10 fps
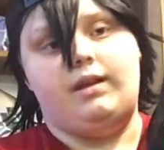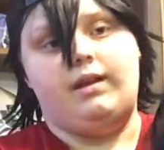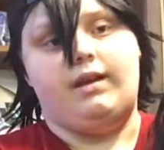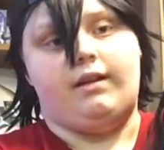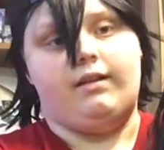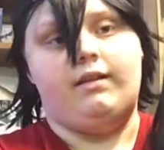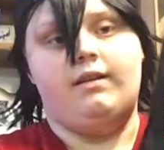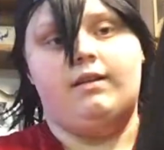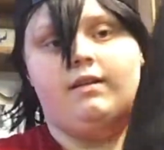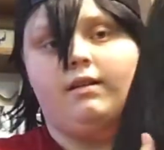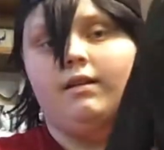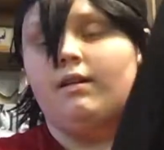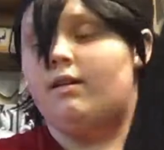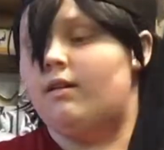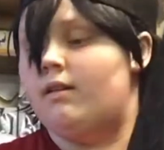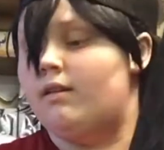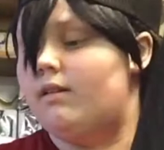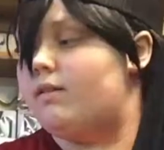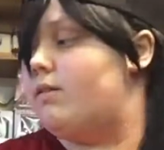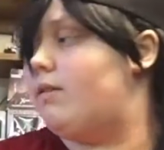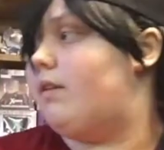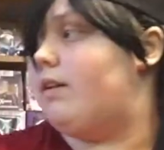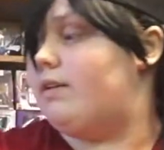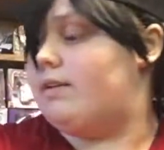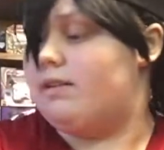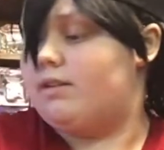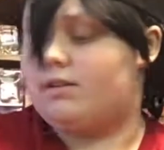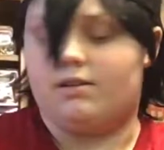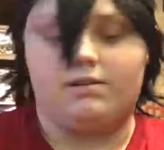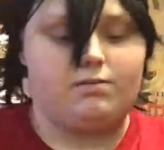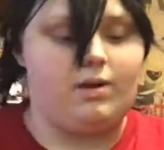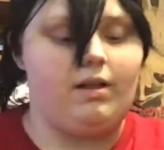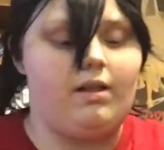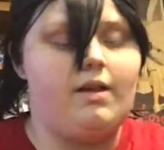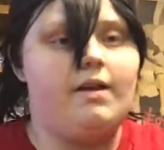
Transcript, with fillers: Yeah. This one's a nice condition as well.